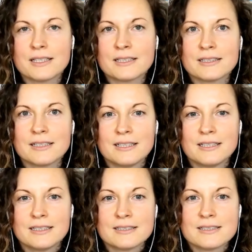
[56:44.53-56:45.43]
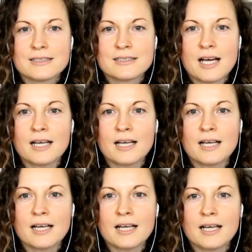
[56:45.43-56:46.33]
You can, this is
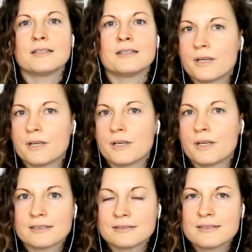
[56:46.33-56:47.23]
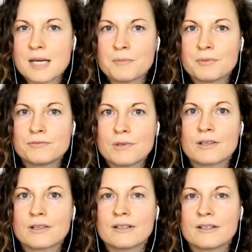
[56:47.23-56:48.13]
highly rewarding type
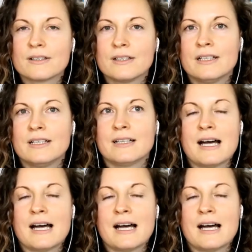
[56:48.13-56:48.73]
of work.